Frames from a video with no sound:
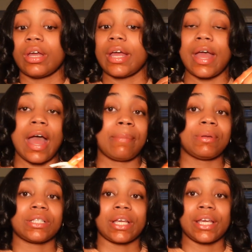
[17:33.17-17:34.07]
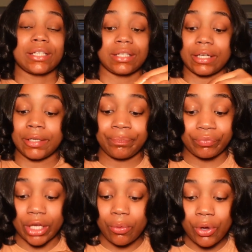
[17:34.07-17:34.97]
it happens. It gets it,
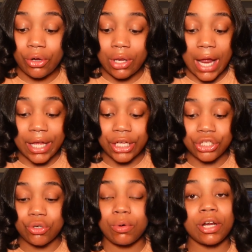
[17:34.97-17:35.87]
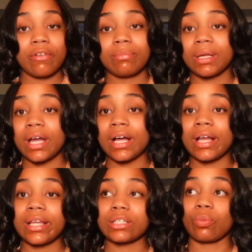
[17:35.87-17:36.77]
it will like hit you or whatever
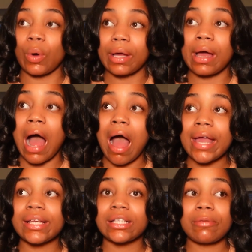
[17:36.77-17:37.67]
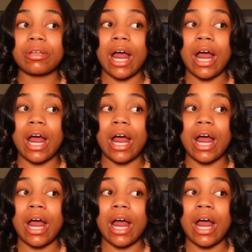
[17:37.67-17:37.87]
because when I accepted,